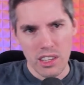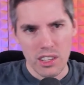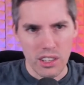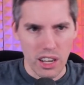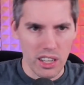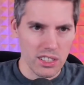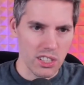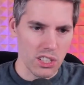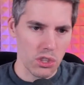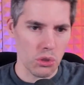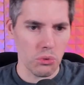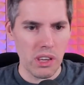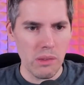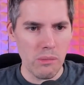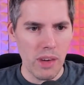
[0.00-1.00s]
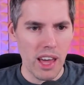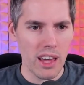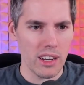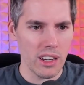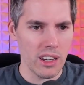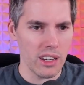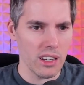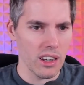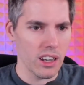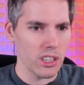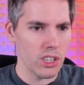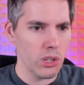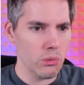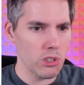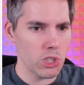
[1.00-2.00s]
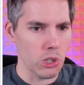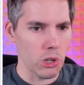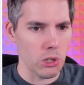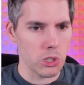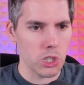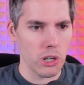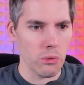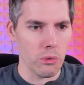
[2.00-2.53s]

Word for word: Okay, it's a three mana uh, human soldier.